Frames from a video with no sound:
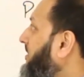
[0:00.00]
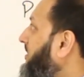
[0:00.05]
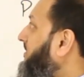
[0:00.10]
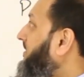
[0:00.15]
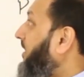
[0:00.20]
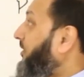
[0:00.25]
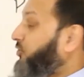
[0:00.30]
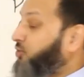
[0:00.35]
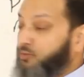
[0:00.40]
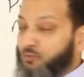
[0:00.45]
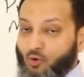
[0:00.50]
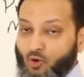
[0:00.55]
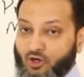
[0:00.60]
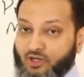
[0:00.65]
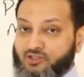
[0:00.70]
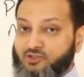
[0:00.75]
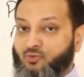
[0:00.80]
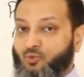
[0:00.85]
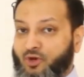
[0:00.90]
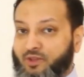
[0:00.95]
Now,
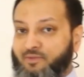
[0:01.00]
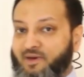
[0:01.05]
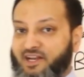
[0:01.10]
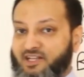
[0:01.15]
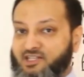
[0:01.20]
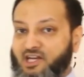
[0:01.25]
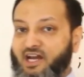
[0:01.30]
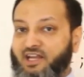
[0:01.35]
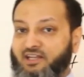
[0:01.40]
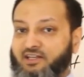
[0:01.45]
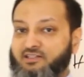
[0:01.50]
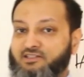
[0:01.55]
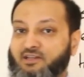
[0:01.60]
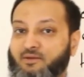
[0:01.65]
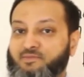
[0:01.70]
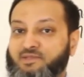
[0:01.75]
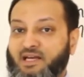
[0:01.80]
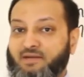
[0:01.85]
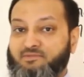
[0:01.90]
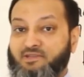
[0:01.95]
newborns with meningitis,
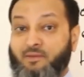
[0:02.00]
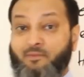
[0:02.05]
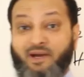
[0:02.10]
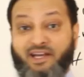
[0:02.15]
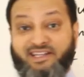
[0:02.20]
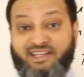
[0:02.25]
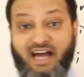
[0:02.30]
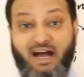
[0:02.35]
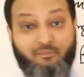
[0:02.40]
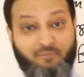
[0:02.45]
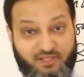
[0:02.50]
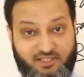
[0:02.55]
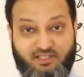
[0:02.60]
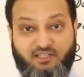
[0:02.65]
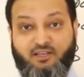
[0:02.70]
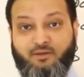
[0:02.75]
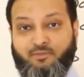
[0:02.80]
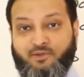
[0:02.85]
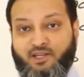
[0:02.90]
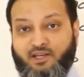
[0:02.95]
sometimes they might not be
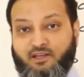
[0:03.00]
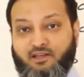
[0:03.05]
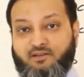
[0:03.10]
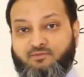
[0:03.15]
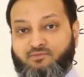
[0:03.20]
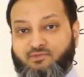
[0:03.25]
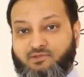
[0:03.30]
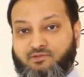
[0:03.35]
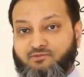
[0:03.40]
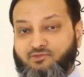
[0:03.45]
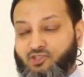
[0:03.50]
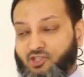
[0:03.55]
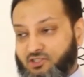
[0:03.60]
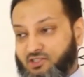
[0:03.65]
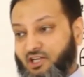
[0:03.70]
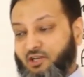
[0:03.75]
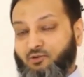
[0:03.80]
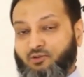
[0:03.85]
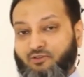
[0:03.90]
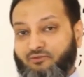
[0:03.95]
tachypnic. Just
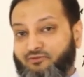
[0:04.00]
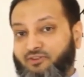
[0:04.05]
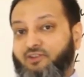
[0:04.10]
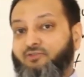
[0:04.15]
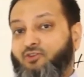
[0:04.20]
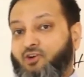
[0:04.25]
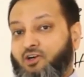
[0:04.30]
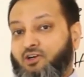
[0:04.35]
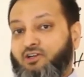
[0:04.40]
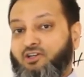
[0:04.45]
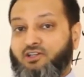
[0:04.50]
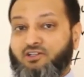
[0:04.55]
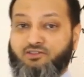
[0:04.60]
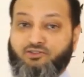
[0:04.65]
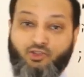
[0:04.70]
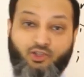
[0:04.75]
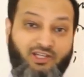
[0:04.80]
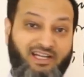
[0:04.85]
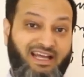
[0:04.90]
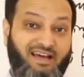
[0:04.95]
like with a fever,
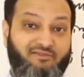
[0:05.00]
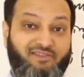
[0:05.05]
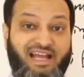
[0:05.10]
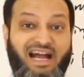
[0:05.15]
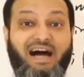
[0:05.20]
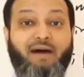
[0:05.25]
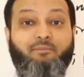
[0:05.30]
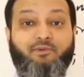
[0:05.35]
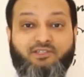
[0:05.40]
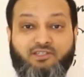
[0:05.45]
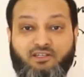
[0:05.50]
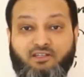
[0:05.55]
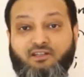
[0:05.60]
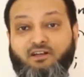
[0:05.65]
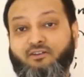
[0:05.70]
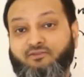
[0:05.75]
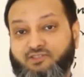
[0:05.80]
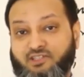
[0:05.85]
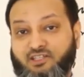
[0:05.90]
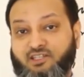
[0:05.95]
you can have the opposite
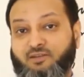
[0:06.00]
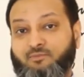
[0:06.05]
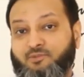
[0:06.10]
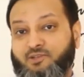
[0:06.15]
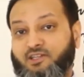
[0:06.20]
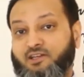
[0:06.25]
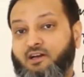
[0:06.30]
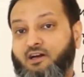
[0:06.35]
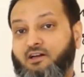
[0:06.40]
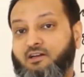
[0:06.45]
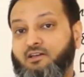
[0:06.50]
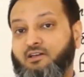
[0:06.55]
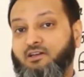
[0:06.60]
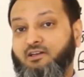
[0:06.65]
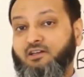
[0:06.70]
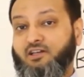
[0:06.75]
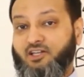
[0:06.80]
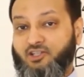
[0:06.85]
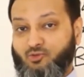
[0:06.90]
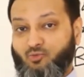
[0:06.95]
of tachypnea
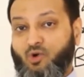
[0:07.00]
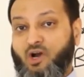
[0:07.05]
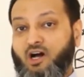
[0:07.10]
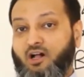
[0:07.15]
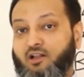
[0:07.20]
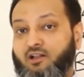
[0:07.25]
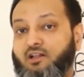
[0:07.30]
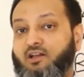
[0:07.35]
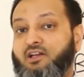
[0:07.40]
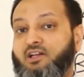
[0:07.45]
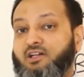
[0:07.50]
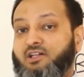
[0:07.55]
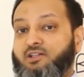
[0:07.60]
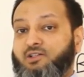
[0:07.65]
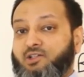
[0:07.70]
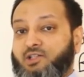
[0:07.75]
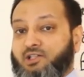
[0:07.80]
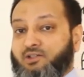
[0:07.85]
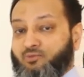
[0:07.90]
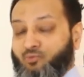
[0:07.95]
as well.
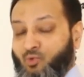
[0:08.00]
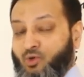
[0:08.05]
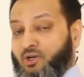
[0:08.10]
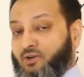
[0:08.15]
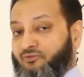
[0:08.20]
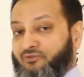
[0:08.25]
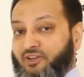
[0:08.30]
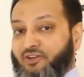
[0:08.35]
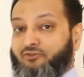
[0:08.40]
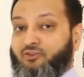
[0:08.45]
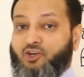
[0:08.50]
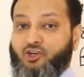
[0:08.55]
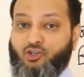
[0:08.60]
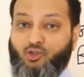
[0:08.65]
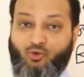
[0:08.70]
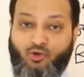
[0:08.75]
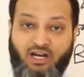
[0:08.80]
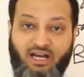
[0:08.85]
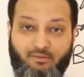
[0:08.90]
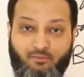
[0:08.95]
Where fever,
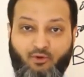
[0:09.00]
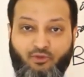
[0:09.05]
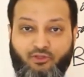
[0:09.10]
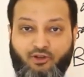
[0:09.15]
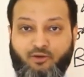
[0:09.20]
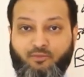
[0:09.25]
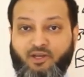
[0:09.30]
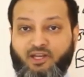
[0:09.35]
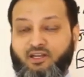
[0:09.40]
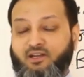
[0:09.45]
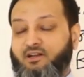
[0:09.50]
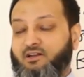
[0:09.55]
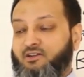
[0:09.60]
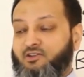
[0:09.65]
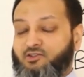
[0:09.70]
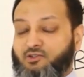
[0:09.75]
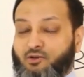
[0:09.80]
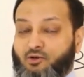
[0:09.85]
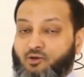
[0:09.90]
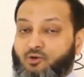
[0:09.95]
you were hypothermic,
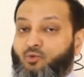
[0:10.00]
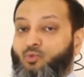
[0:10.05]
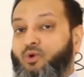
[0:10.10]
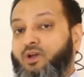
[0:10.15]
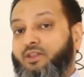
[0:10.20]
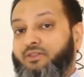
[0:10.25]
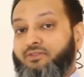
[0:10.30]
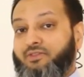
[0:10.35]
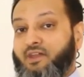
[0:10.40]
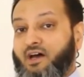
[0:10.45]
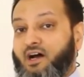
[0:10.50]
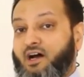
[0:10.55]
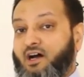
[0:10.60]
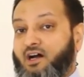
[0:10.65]
so with